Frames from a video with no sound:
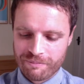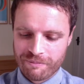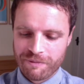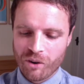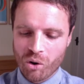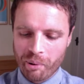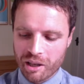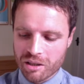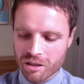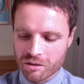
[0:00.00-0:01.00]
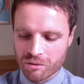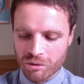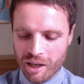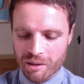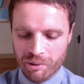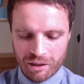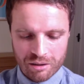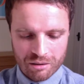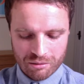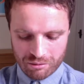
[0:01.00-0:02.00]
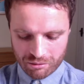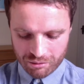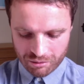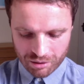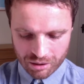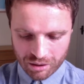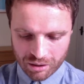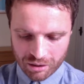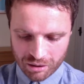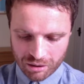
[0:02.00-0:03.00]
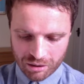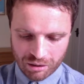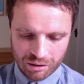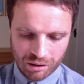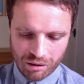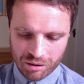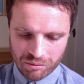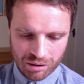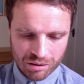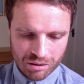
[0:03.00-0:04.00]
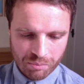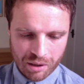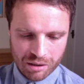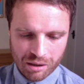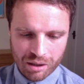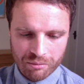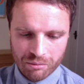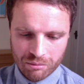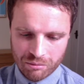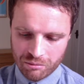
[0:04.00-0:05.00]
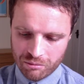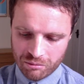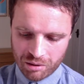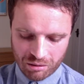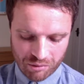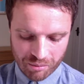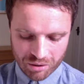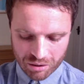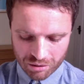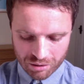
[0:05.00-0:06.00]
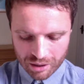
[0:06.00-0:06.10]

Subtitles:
4 pages or 8 pages, and the last one is just basically rubbish.